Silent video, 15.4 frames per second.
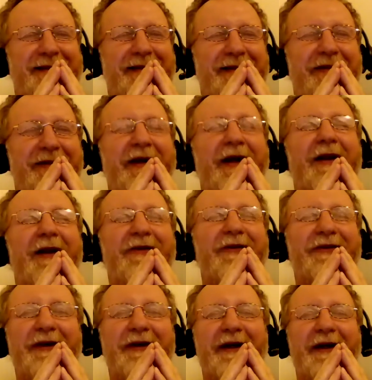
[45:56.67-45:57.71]
the
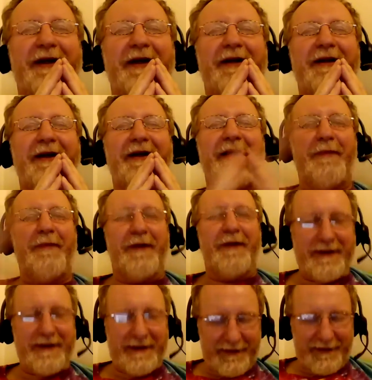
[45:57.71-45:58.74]
health, and the
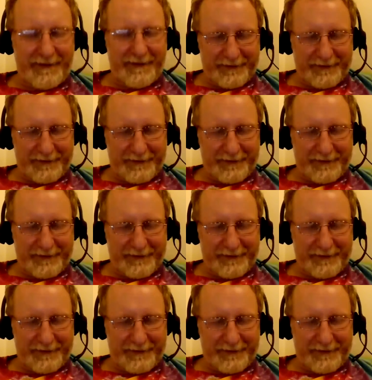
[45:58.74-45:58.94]
happiness.